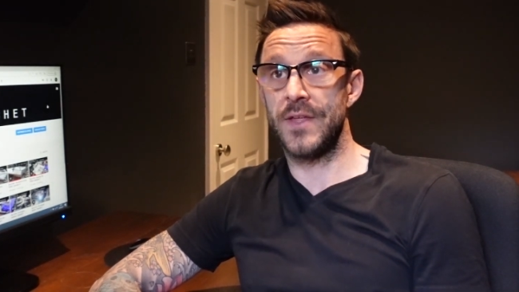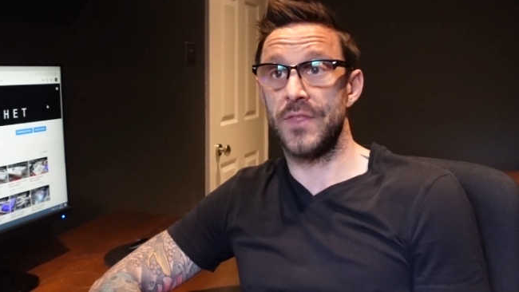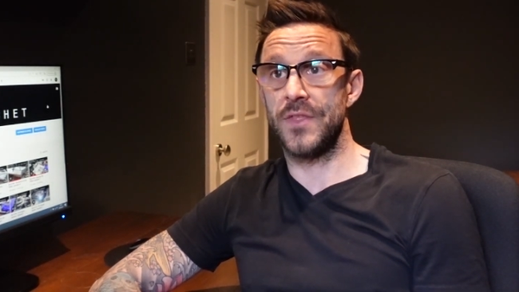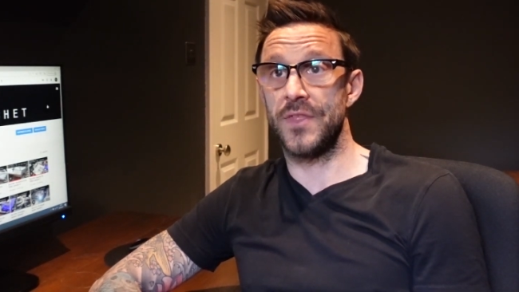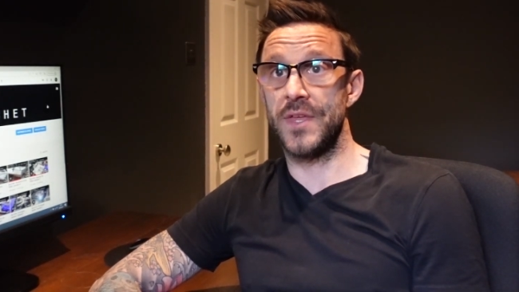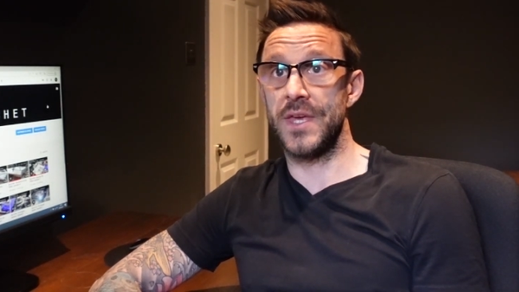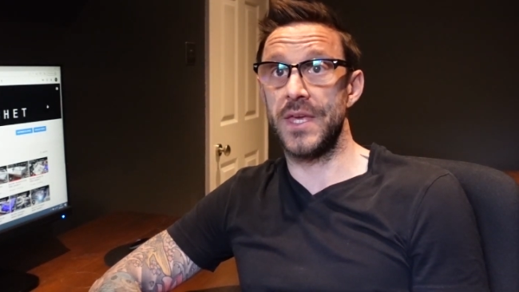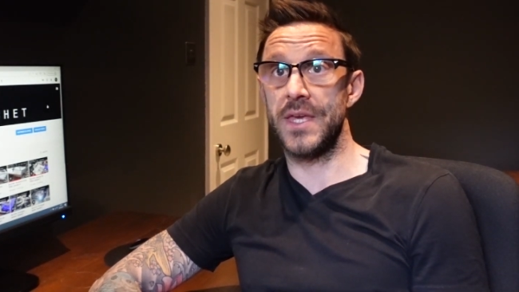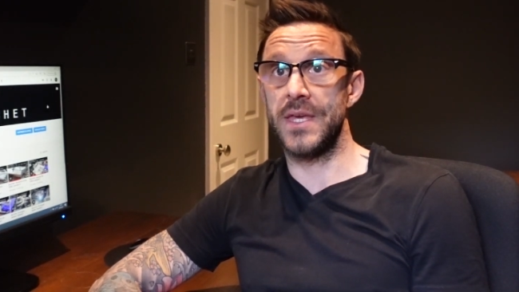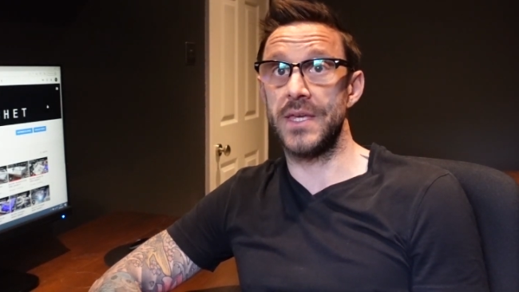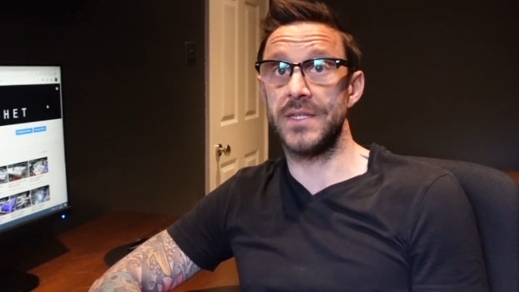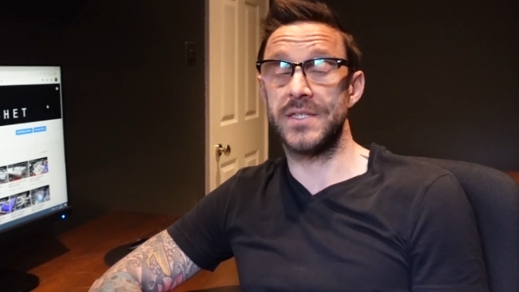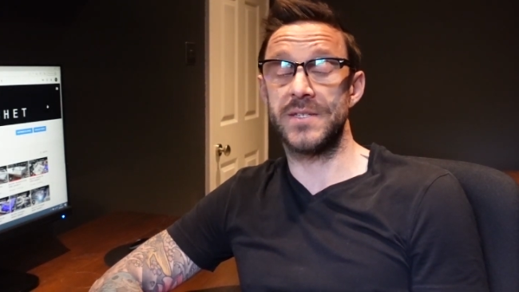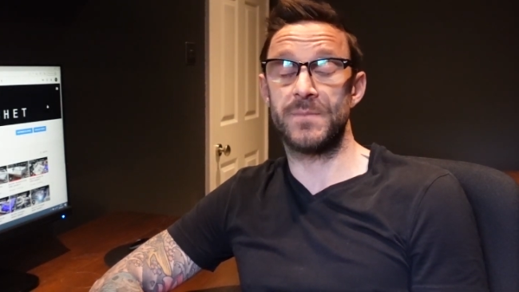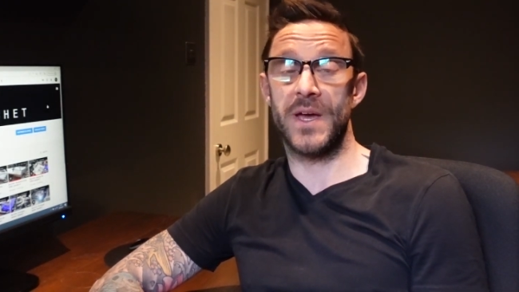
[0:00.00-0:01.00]
the
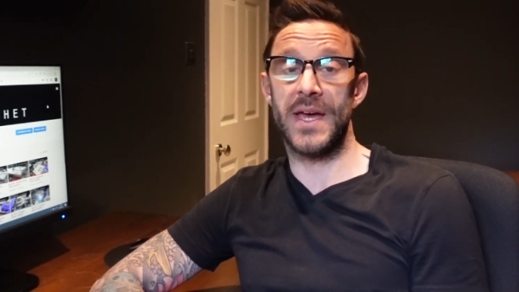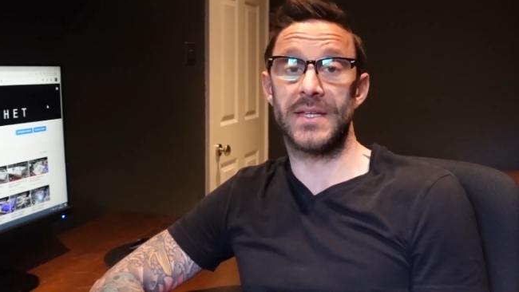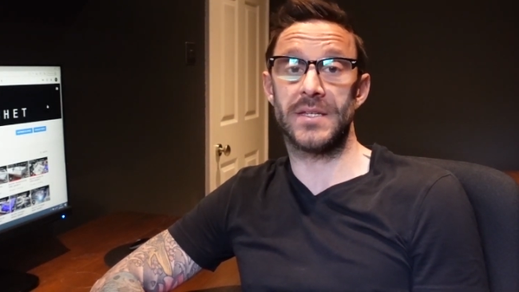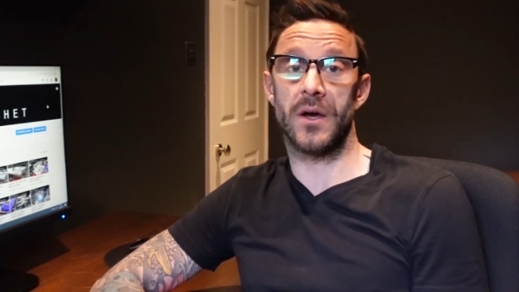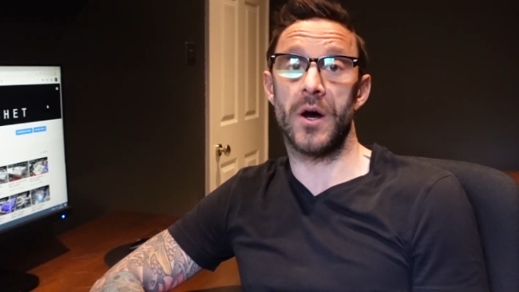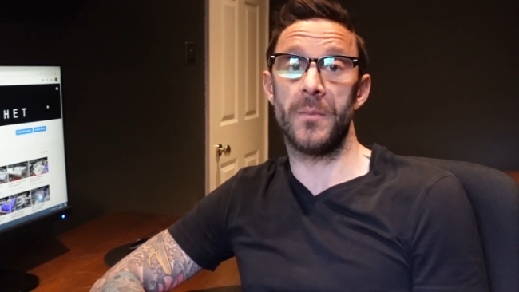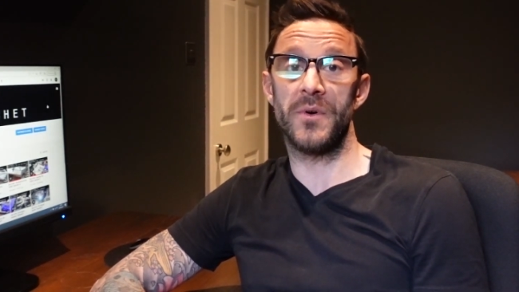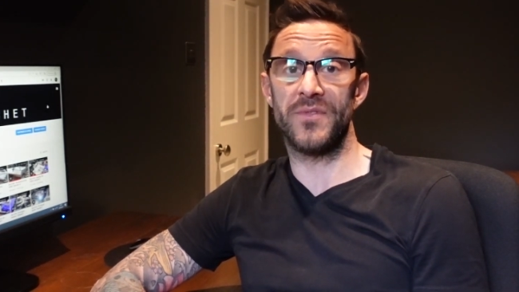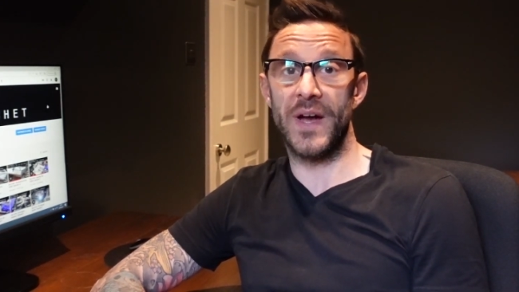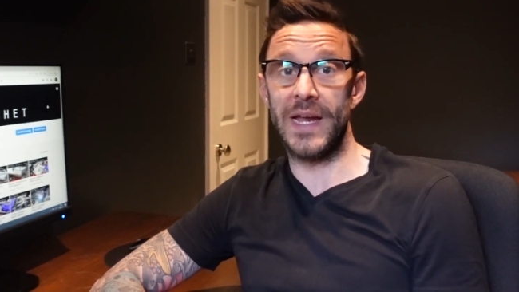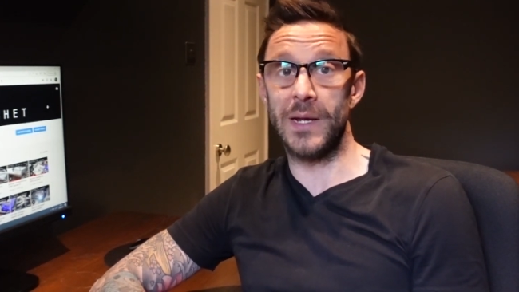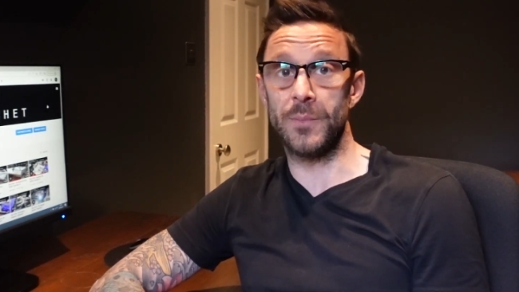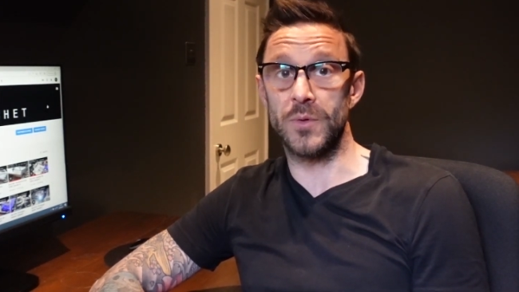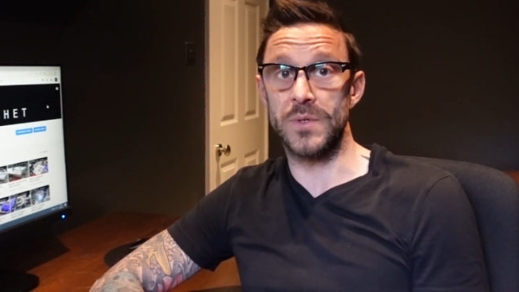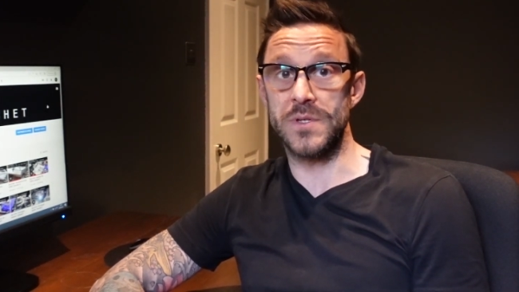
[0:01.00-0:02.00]
spare time
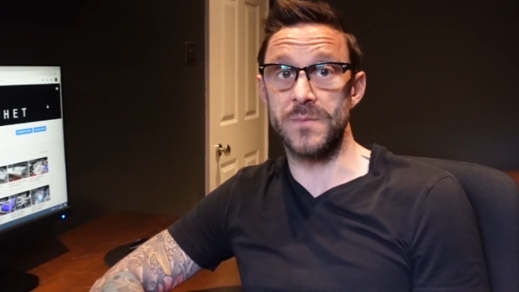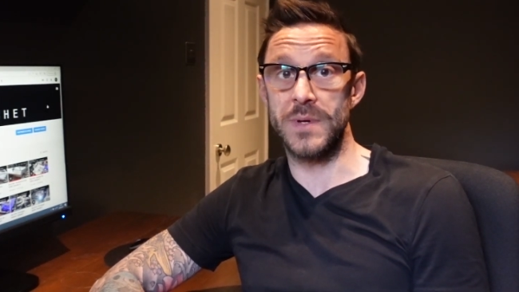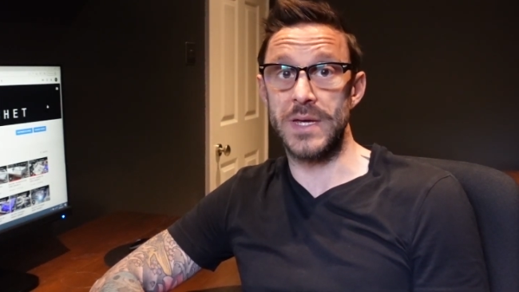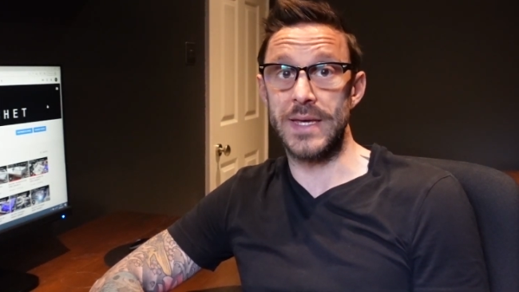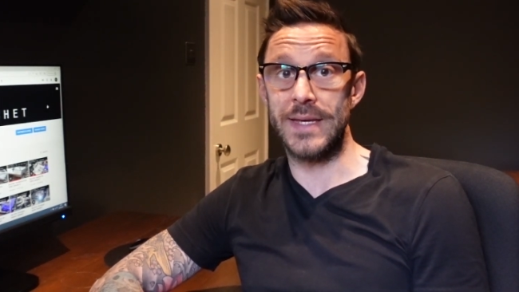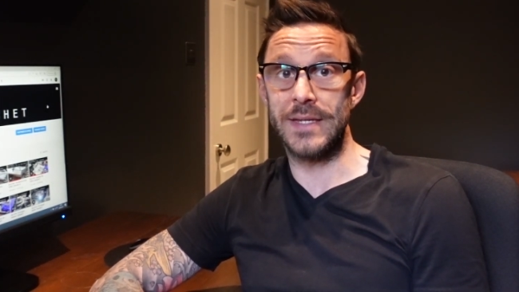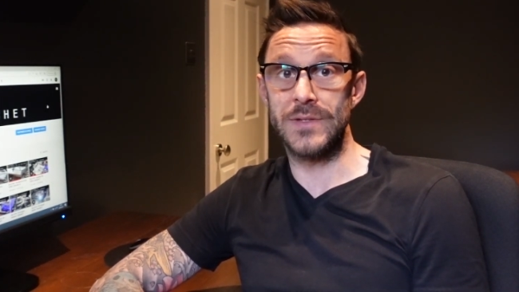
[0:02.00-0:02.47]
available to me